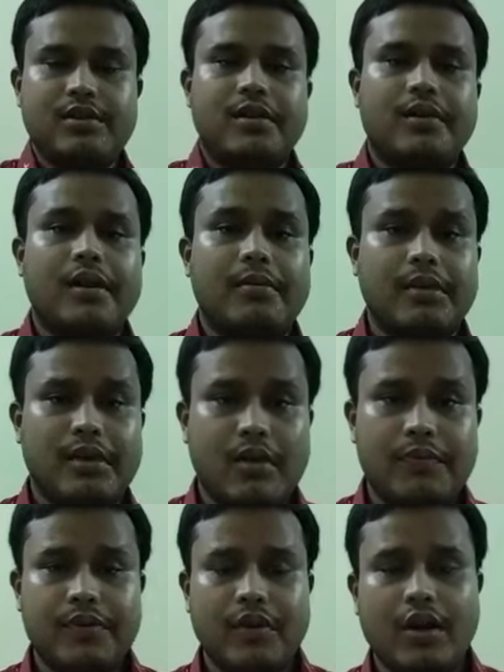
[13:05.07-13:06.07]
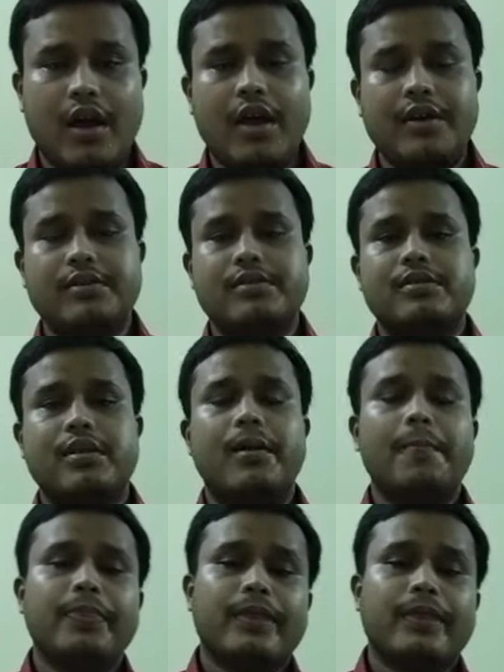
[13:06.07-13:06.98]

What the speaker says: tear coming off your eyes.